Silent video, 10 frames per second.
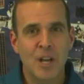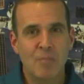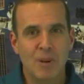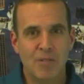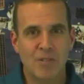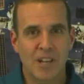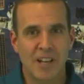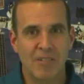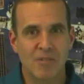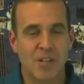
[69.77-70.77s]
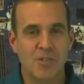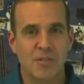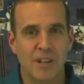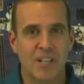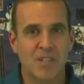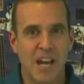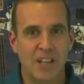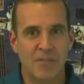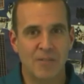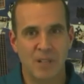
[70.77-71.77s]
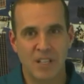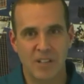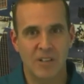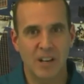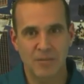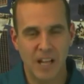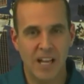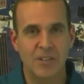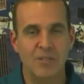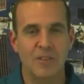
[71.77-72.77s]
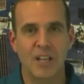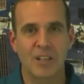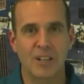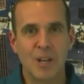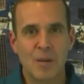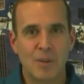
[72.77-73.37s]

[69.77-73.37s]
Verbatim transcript: but it was, uh, it was also very exciting for me to learn how to fly a new vehicle.